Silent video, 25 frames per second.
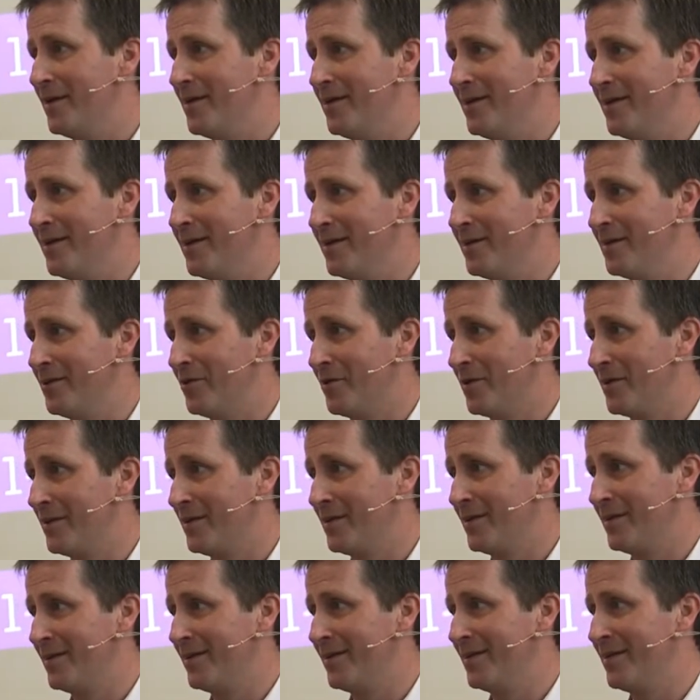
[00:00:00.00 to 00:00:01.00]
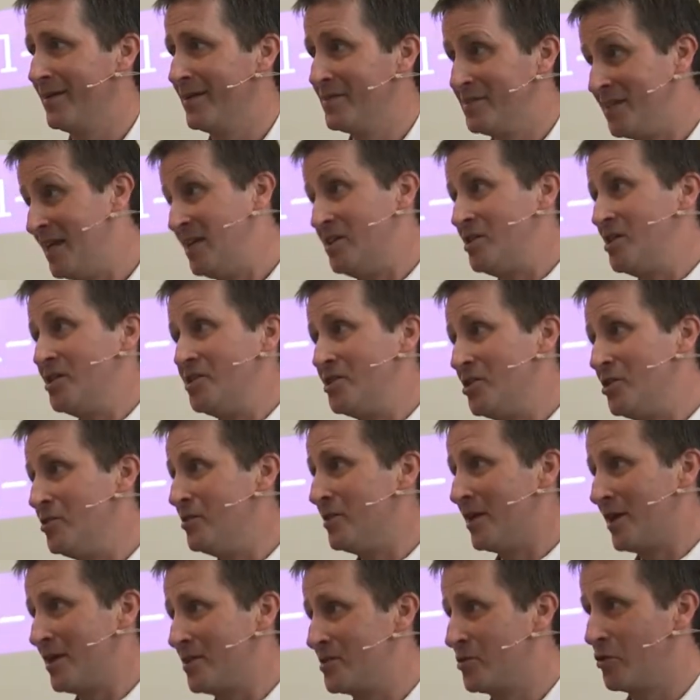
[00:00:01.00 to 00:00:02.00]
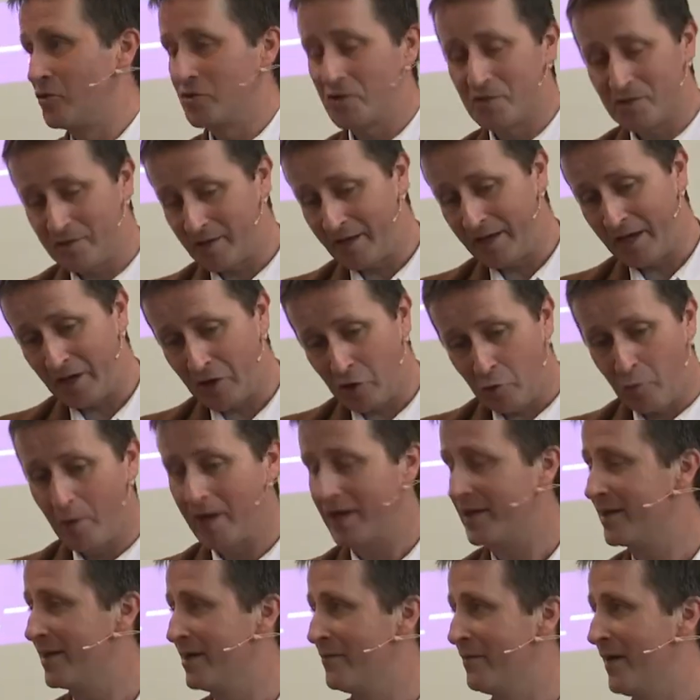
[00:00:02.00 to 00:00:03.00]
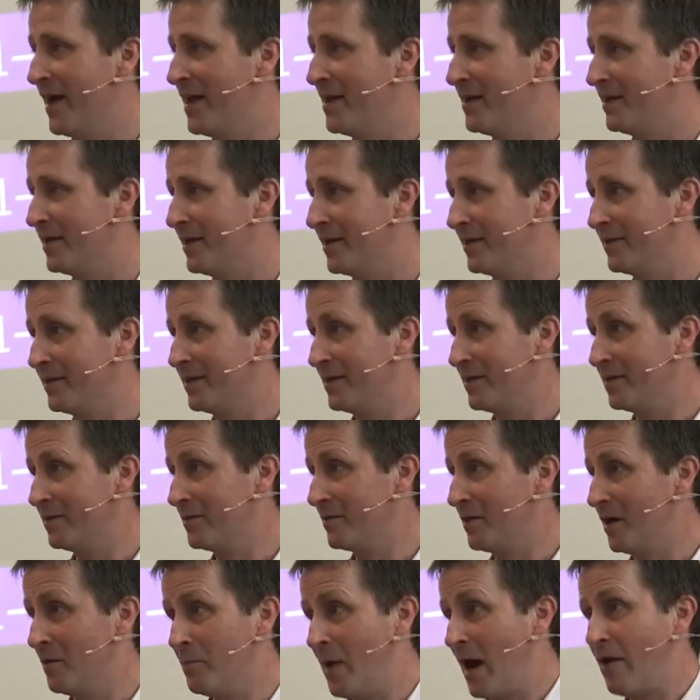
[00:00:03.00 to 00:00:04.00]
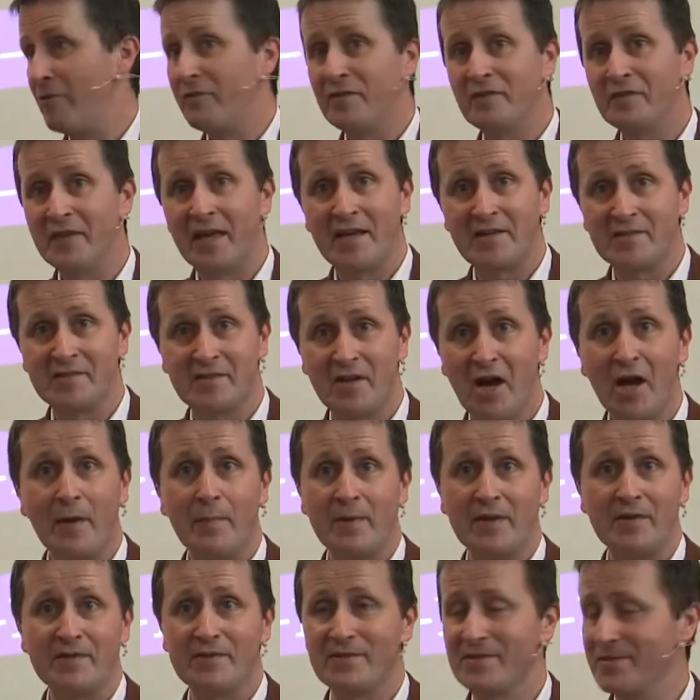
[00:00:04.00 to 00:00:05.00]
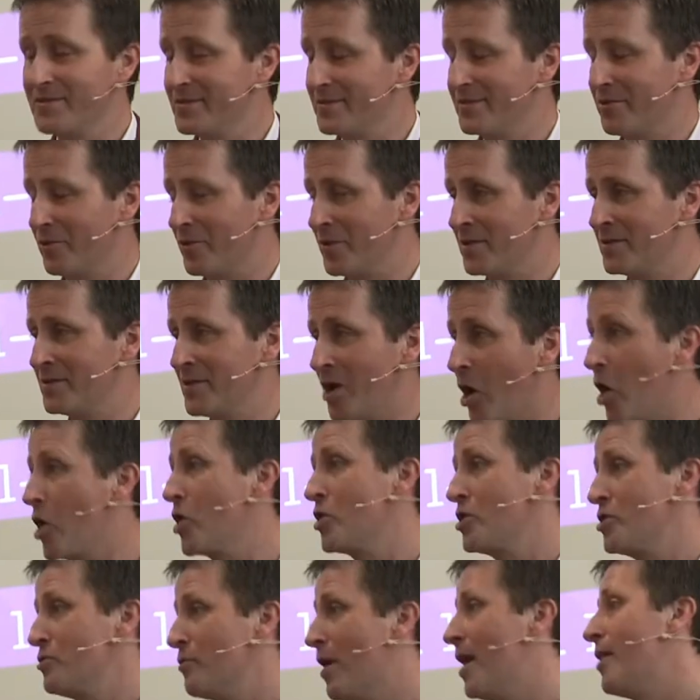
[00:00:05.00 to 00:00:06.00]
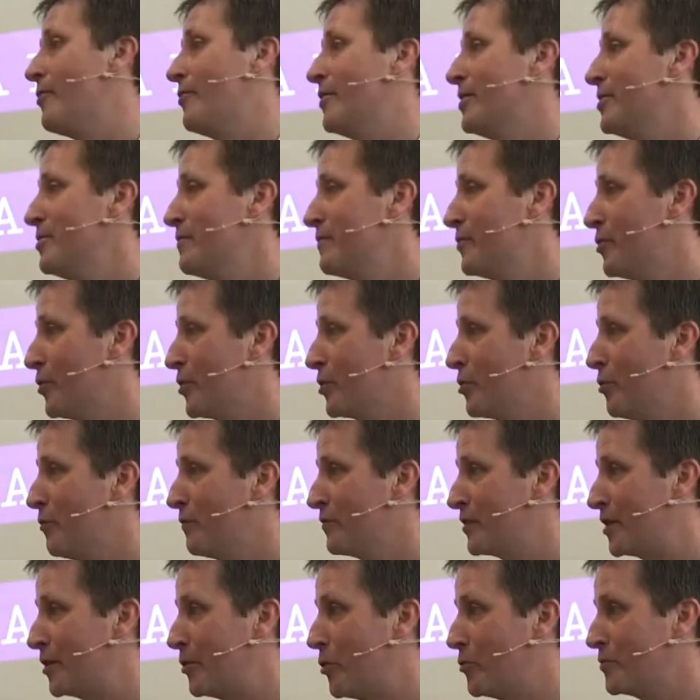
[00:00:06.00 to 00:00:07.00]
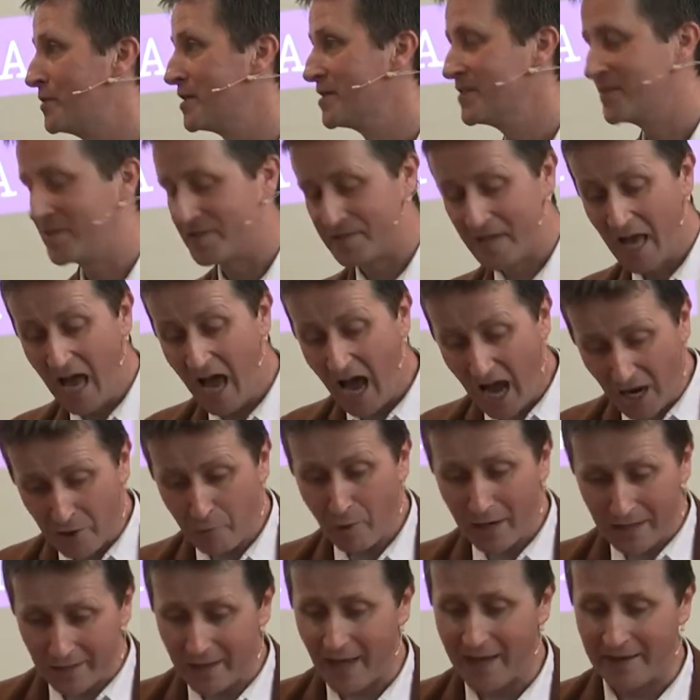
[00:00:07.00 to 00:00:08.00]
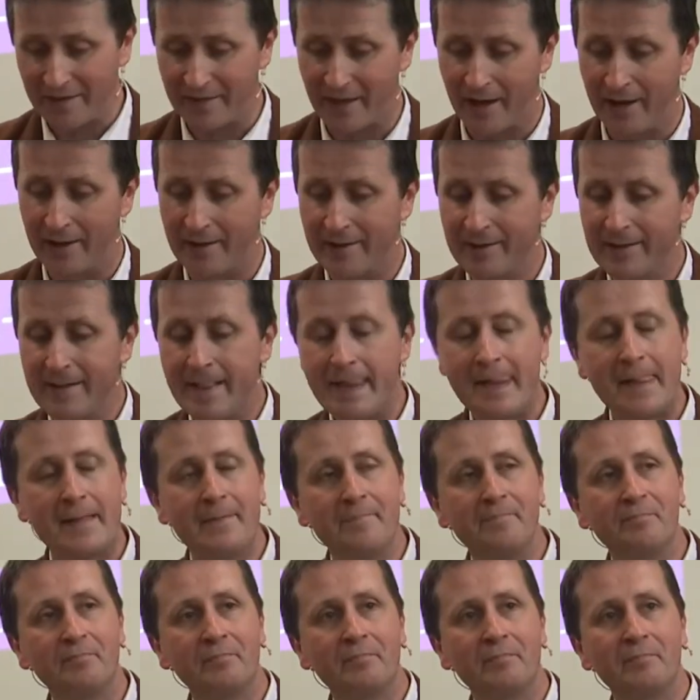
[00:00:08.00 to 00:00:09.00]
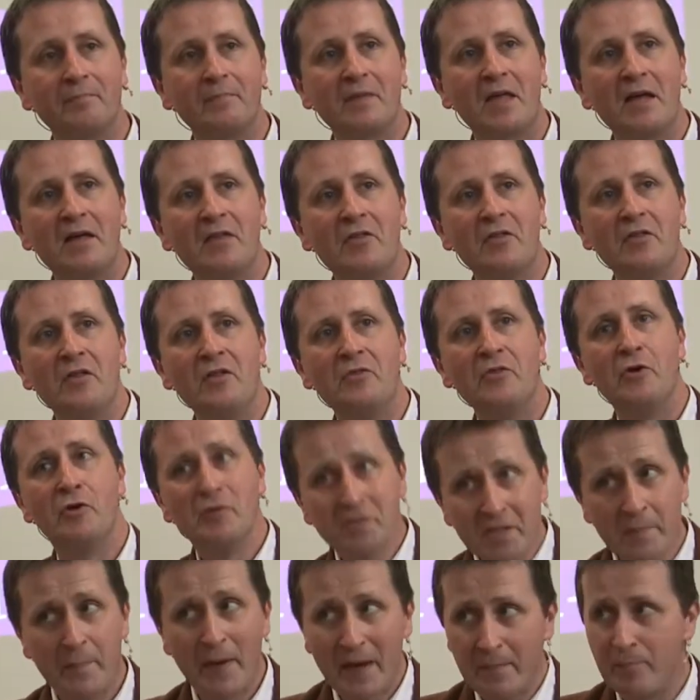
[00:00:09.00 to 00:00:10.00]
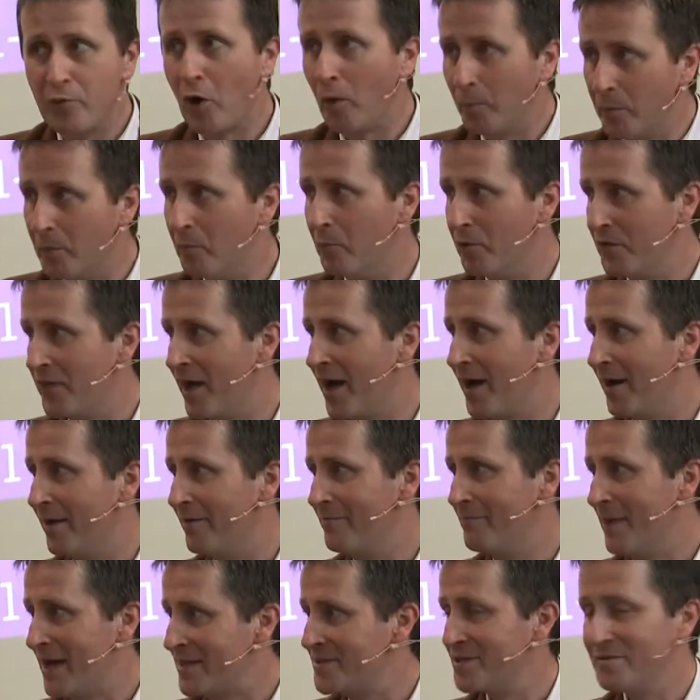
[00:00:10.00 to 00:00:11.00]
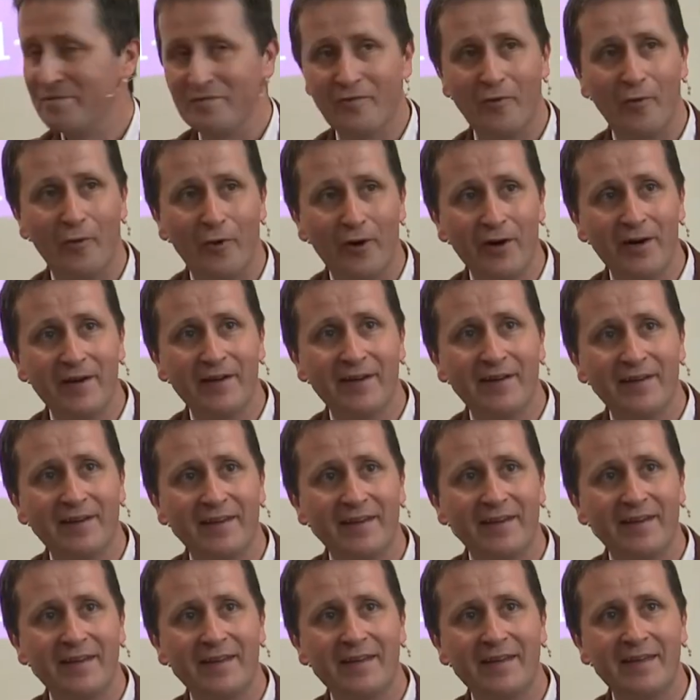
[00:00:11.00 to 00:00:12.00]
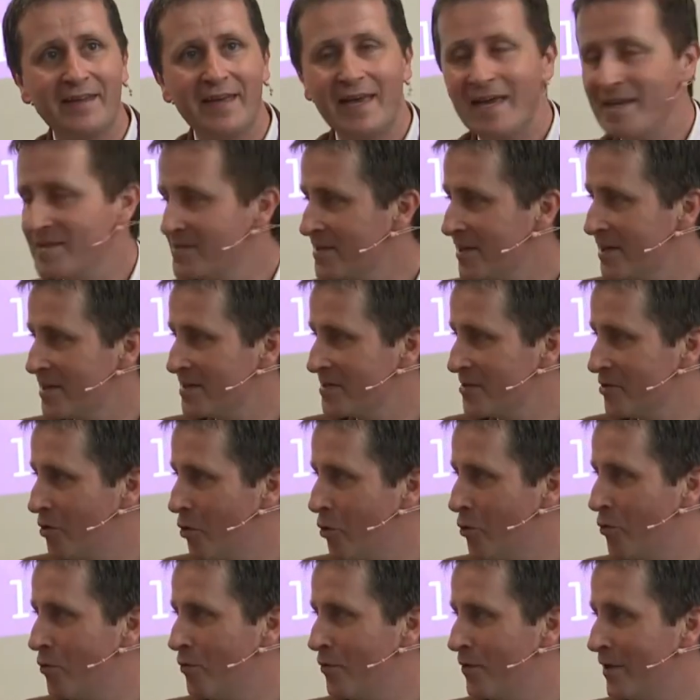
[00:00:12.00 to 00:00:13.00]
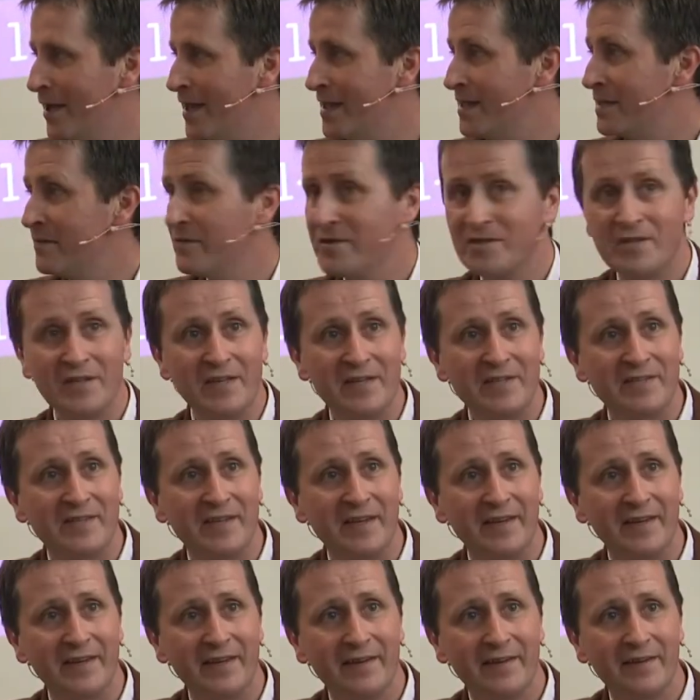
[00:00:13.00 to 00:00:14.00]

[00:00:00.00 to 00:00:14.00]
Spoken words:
it teaches you that it's not just like a quick event, a marathon takes time. It's going to tire you out, and you've got to go for the long distance. I quite like that. There is a big problem with that metaphor, is that it's all individualistic.